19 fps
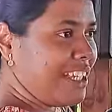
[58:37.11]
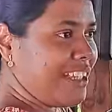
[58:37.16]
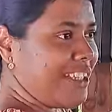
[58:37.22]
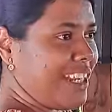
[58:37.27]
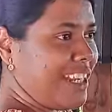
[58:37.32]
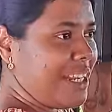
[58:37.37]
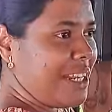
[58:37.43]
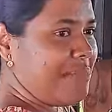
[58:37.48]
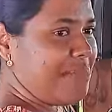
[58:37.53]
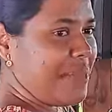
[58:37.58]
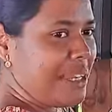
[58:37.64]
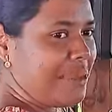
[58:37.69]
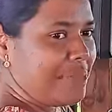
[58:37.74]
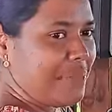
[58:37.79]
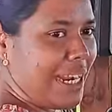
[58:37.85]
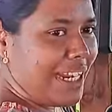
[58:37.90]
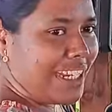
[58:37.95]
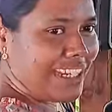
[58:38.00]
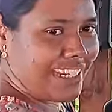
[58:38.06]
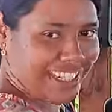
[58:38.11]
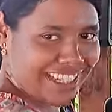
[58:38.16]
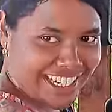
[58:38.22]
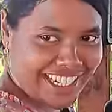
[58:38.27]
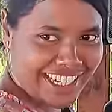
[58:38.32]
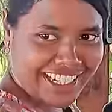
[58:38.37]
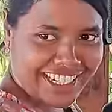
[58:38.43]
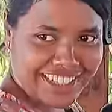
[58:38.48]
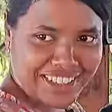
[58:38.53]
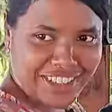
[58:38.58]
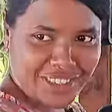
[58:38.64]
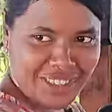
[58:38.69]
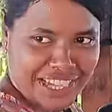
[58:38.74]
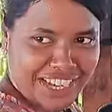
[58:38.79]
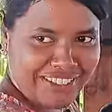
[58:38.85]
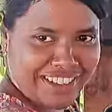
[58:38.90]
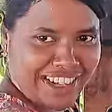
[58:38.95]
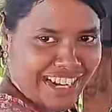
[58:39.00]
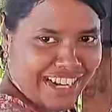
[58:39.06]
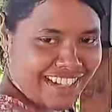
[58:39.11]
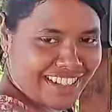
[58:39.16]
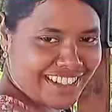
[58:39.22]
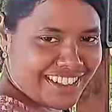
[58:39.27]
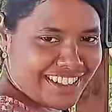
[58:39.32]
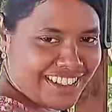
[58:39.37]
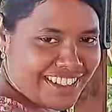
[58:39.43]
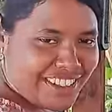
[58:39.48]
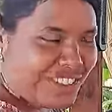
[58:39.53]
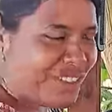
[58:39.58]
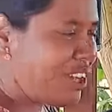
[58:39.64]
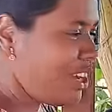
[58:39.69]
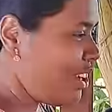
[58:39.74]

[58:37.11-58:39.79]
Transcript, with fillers: and then a big plant, correct? You have that? You